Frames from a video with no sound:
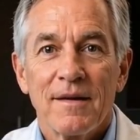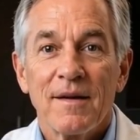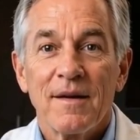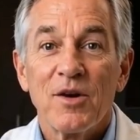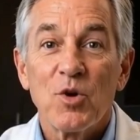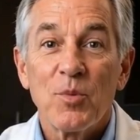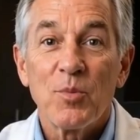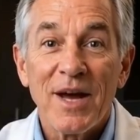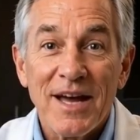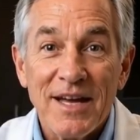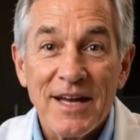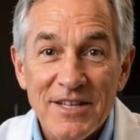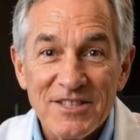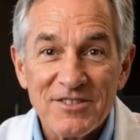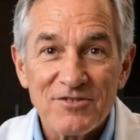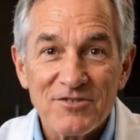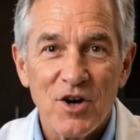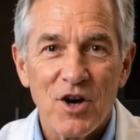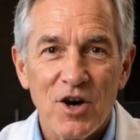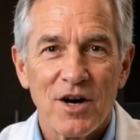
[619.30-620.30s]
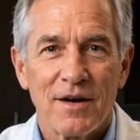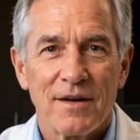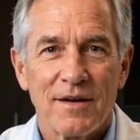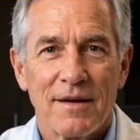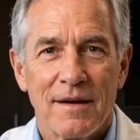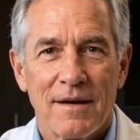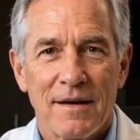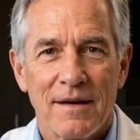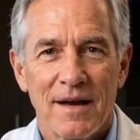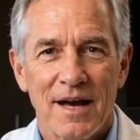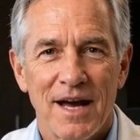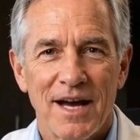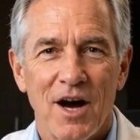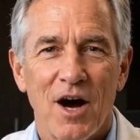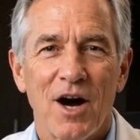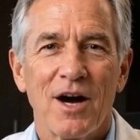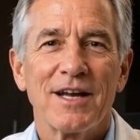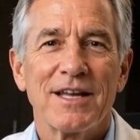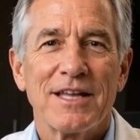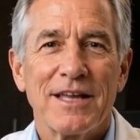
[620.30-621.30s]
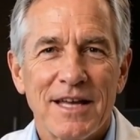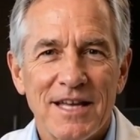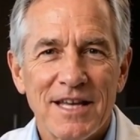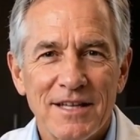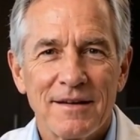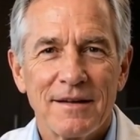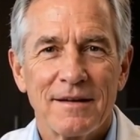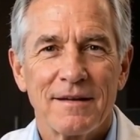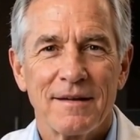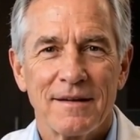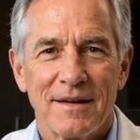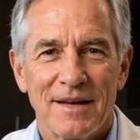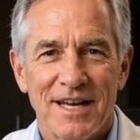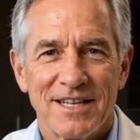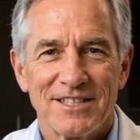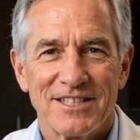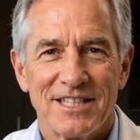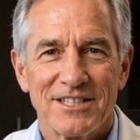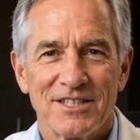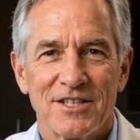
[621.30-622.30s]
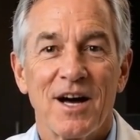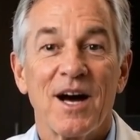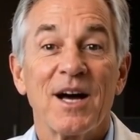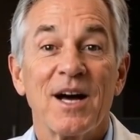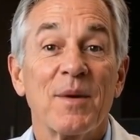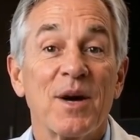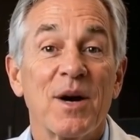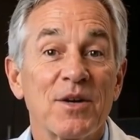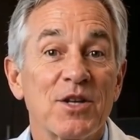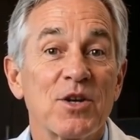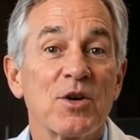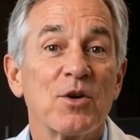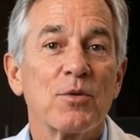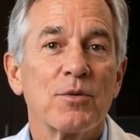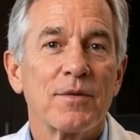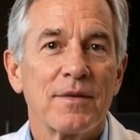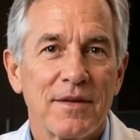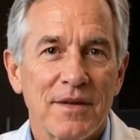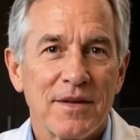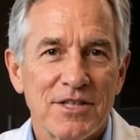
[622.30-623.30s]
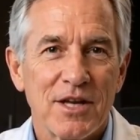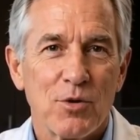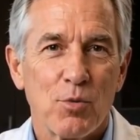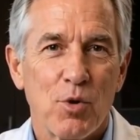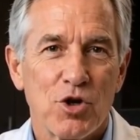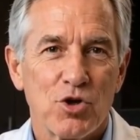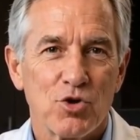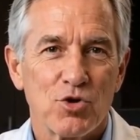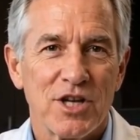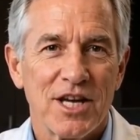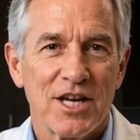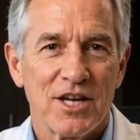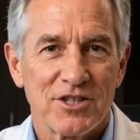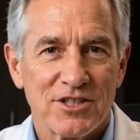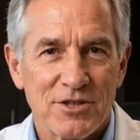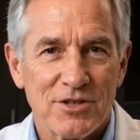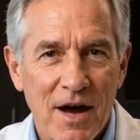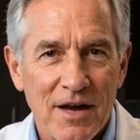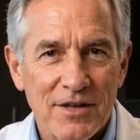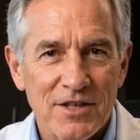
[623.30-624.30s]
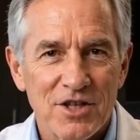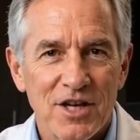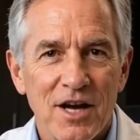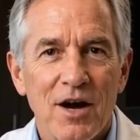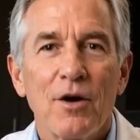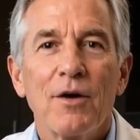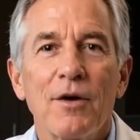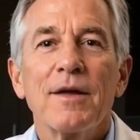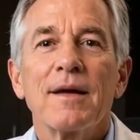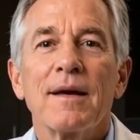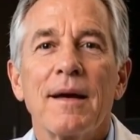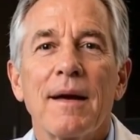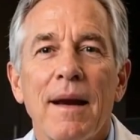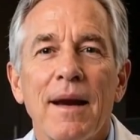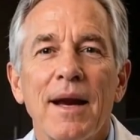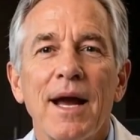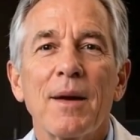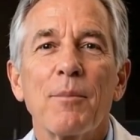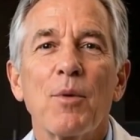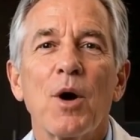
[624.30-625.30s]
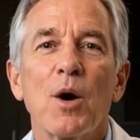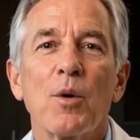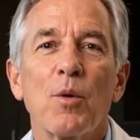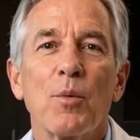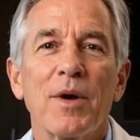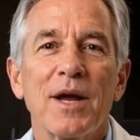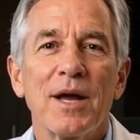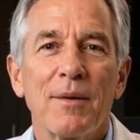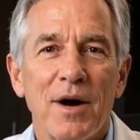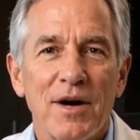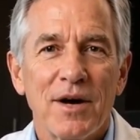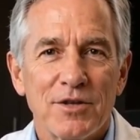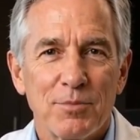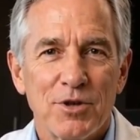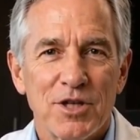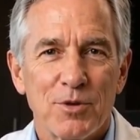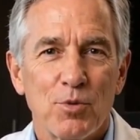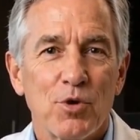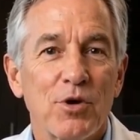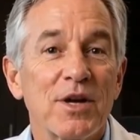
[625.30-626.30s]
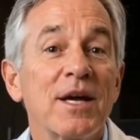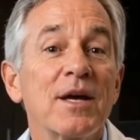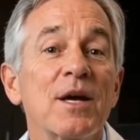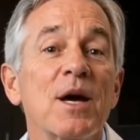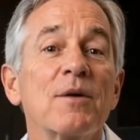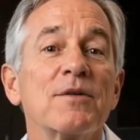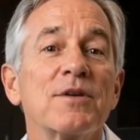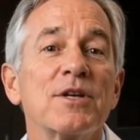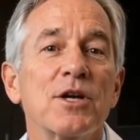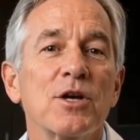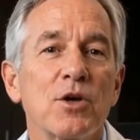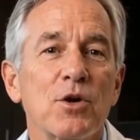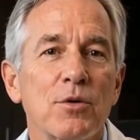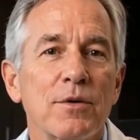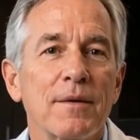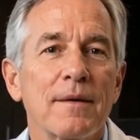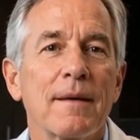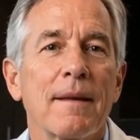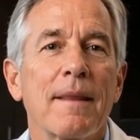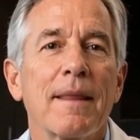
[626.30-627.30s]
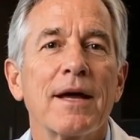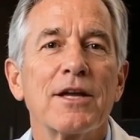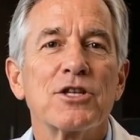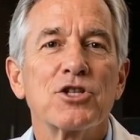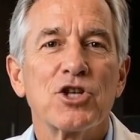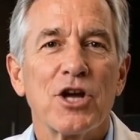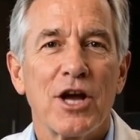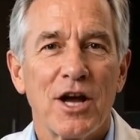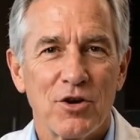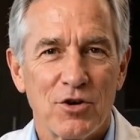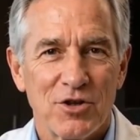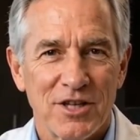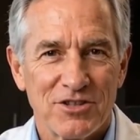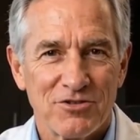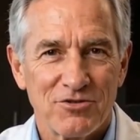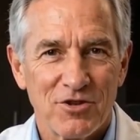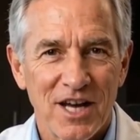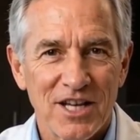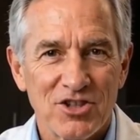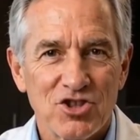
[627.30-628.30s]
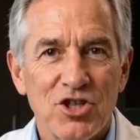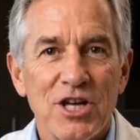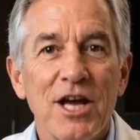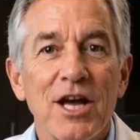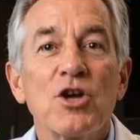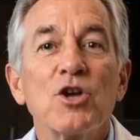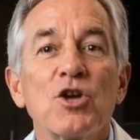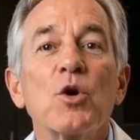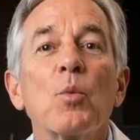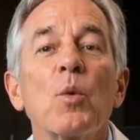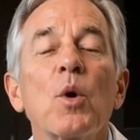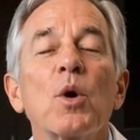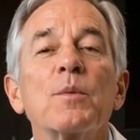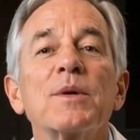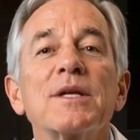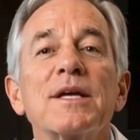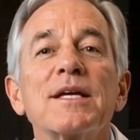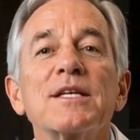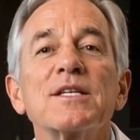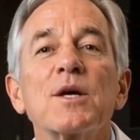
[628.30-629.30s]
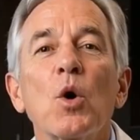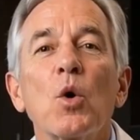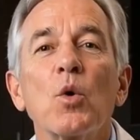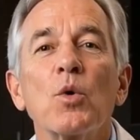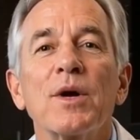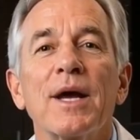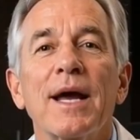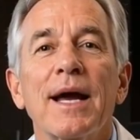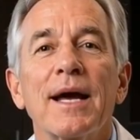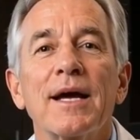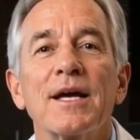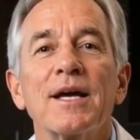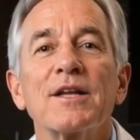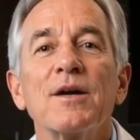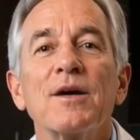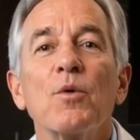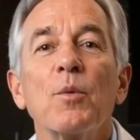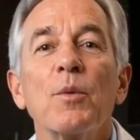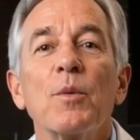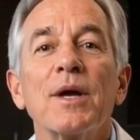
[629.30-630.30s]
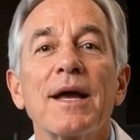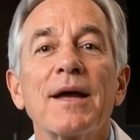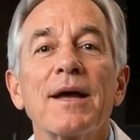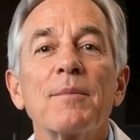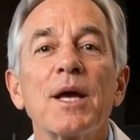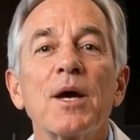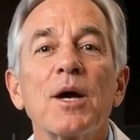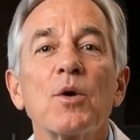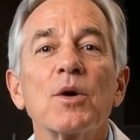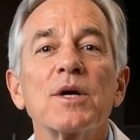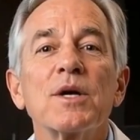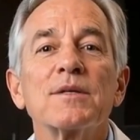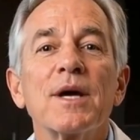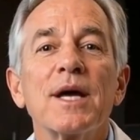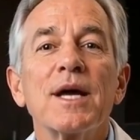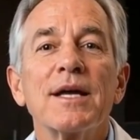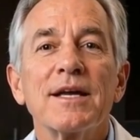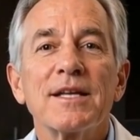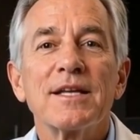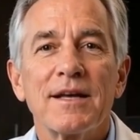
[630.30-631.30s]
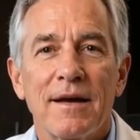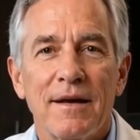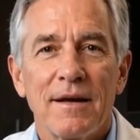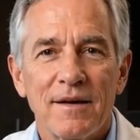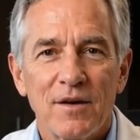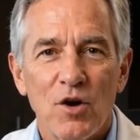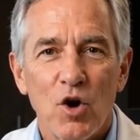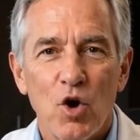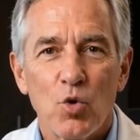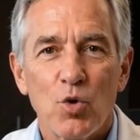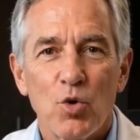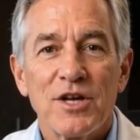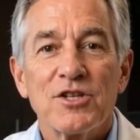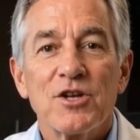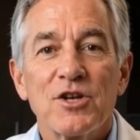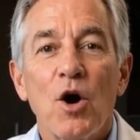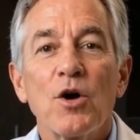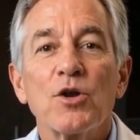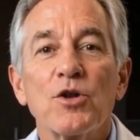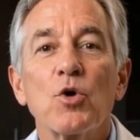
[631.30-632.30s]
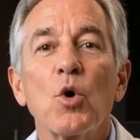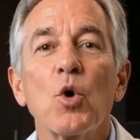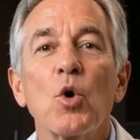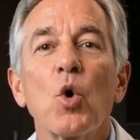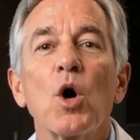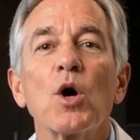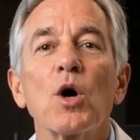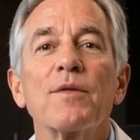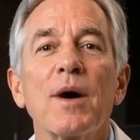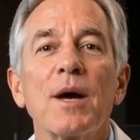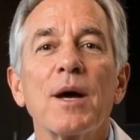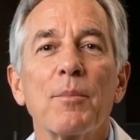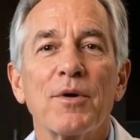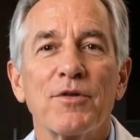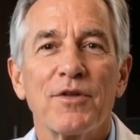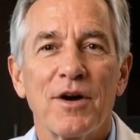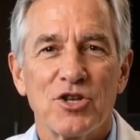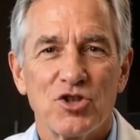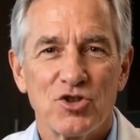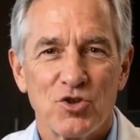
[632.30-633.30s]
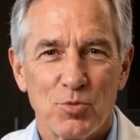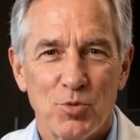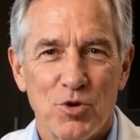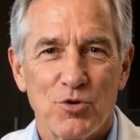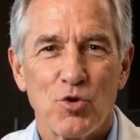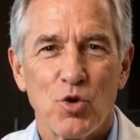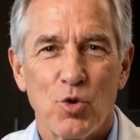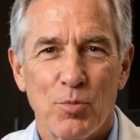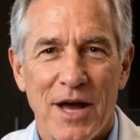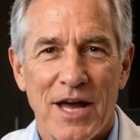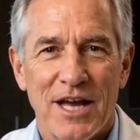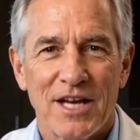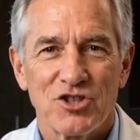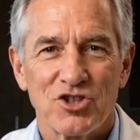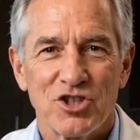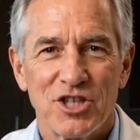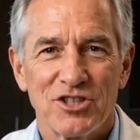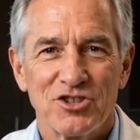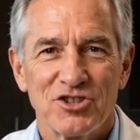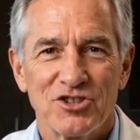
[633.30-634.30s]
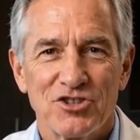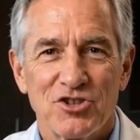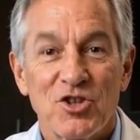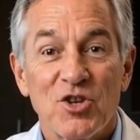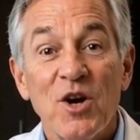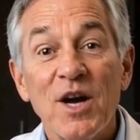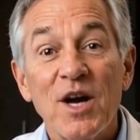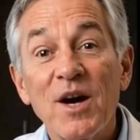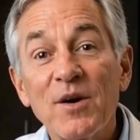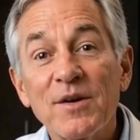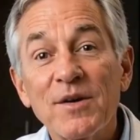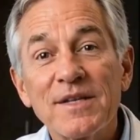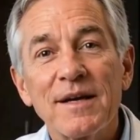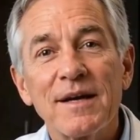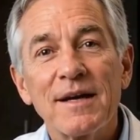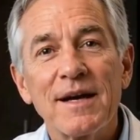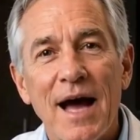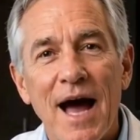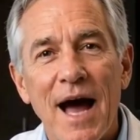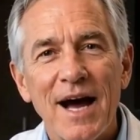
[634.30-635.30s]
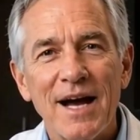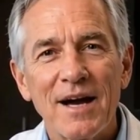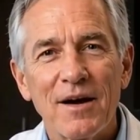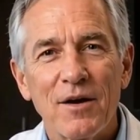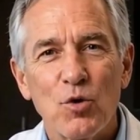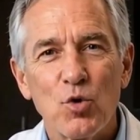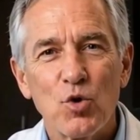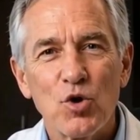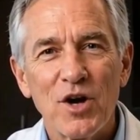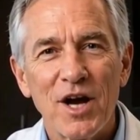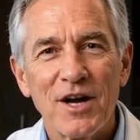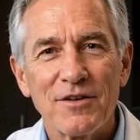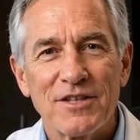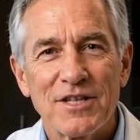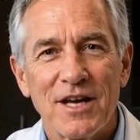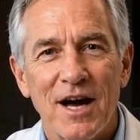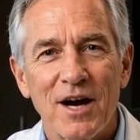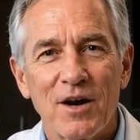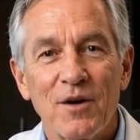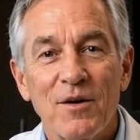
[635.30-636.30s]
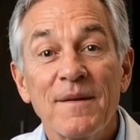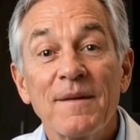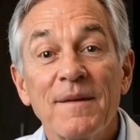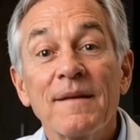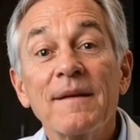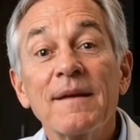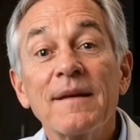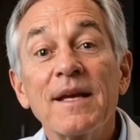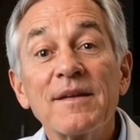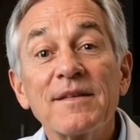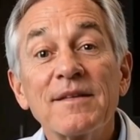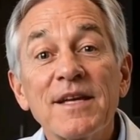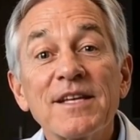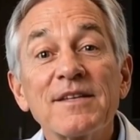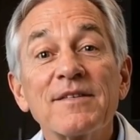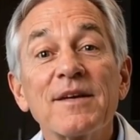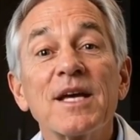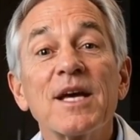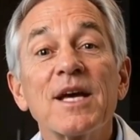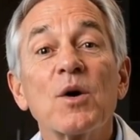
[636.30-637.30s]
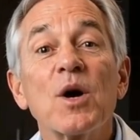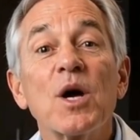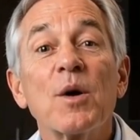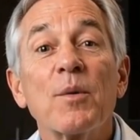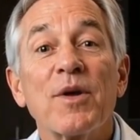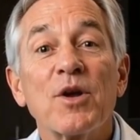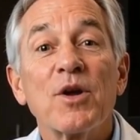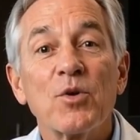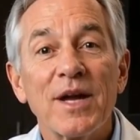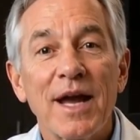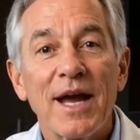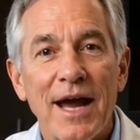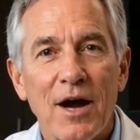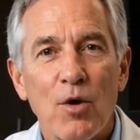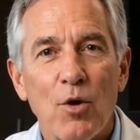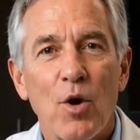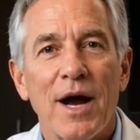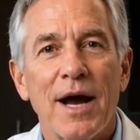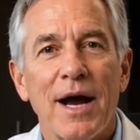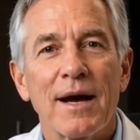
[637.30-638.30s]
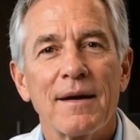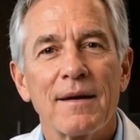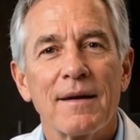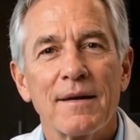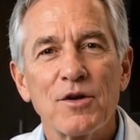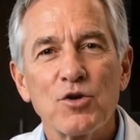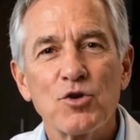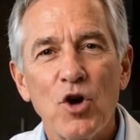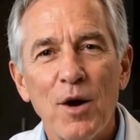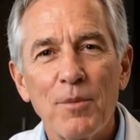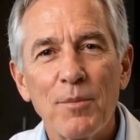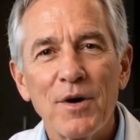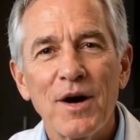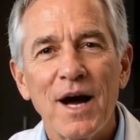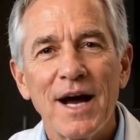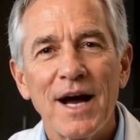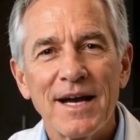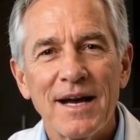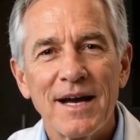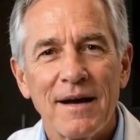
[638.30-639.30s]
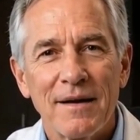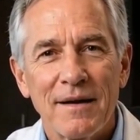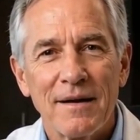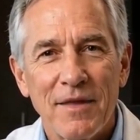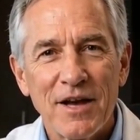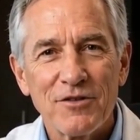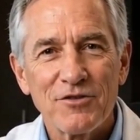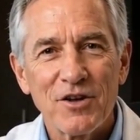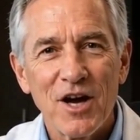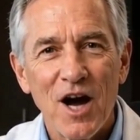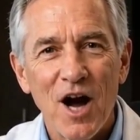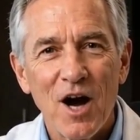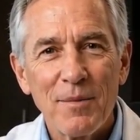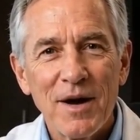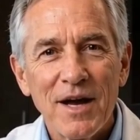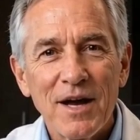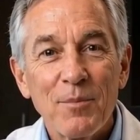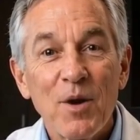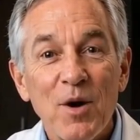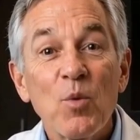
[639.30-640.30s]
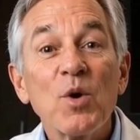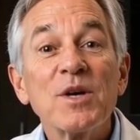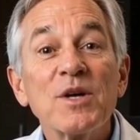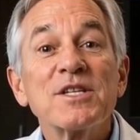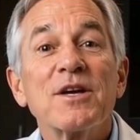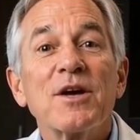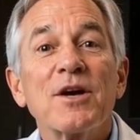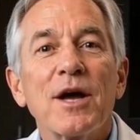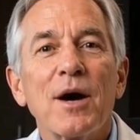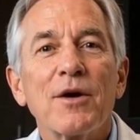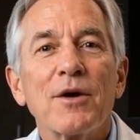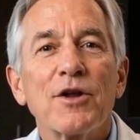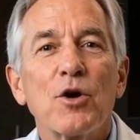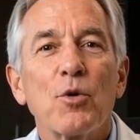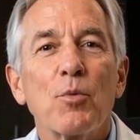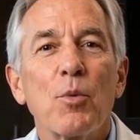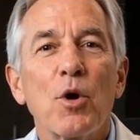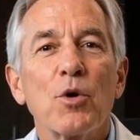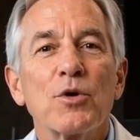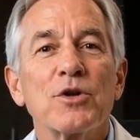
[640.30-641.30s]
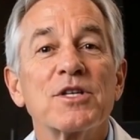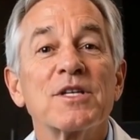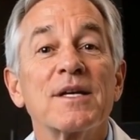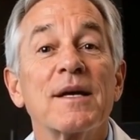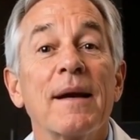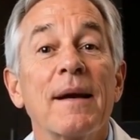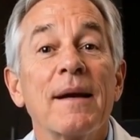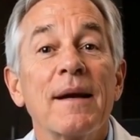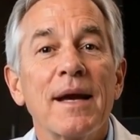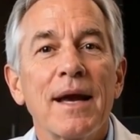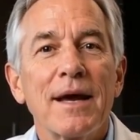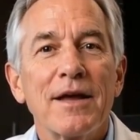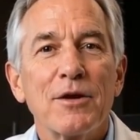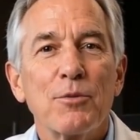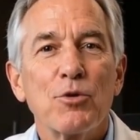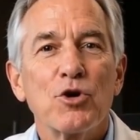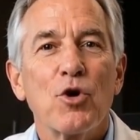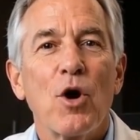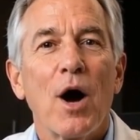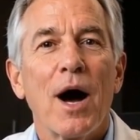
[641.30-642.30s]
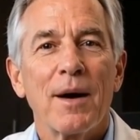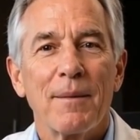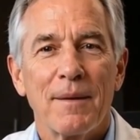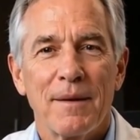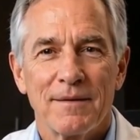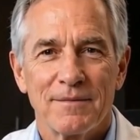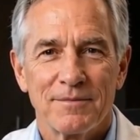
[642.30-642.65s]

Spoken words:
You made it this far. And honestly, that says a lot about you. Someone who cares about their health, and probably about the people they love too. This channel is for educational purposes only and doesn't replace medical advice. Always talk to a qualified professional before making changes to your health, diet, or lifestyle. If this video helped you in any way, drop a like, leave a comment about what stood out to you most, and subscribe.